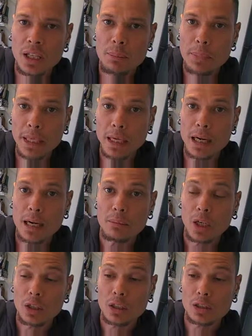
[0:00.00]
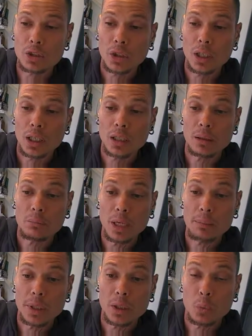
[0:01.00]
but I'm going to try it in
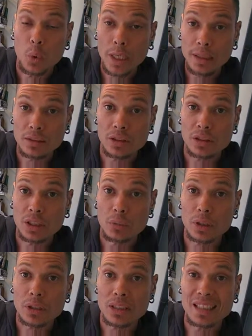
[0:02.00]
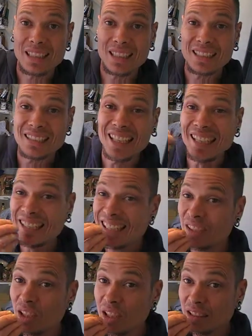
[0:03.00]
maybe a week to see what the
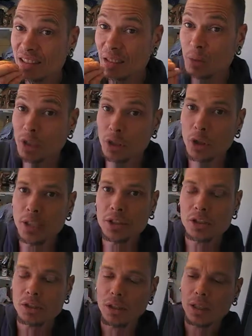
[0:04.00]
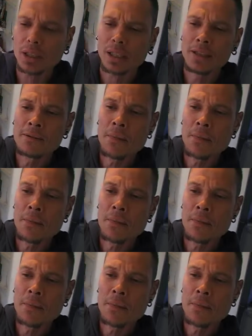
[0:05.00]
texture's like, see what the crunch is like.